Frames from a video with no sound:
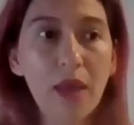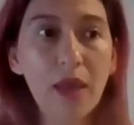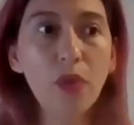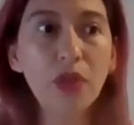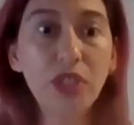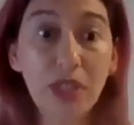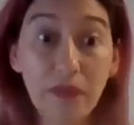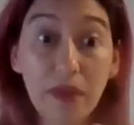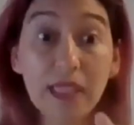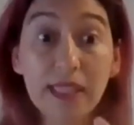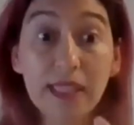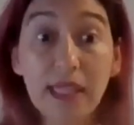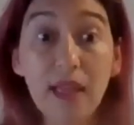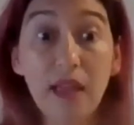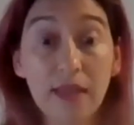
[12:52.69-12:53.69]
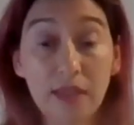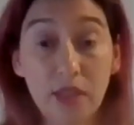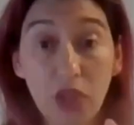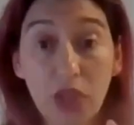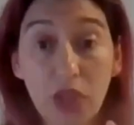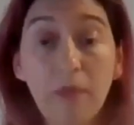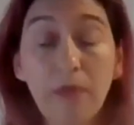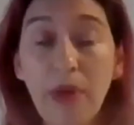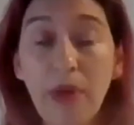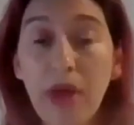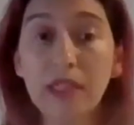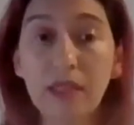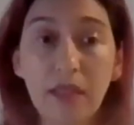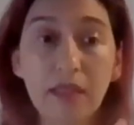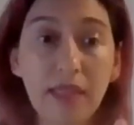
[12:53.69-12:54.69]
which even as a young
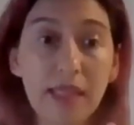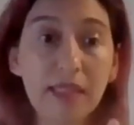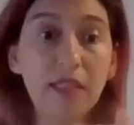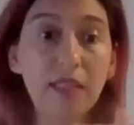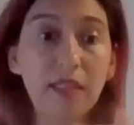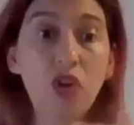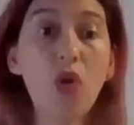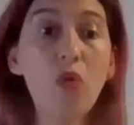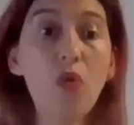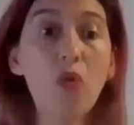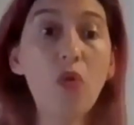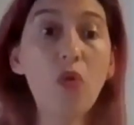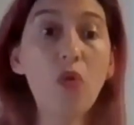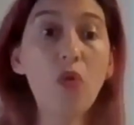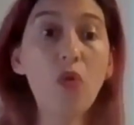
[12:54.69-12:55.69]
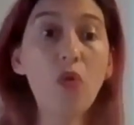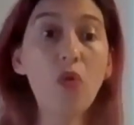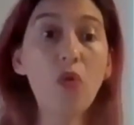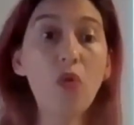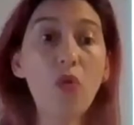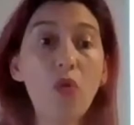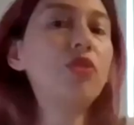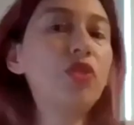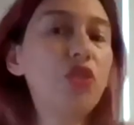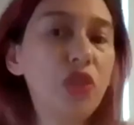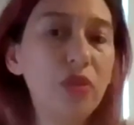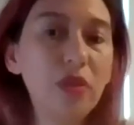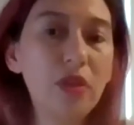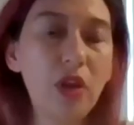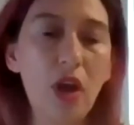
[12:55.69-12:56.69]
person that doesn't know as much as you thought
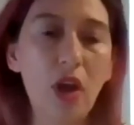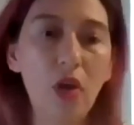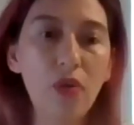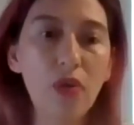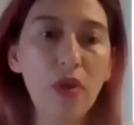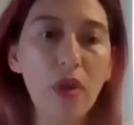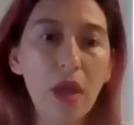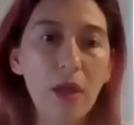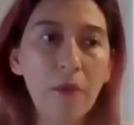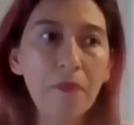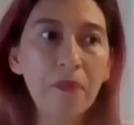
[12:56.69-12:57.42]
you should know,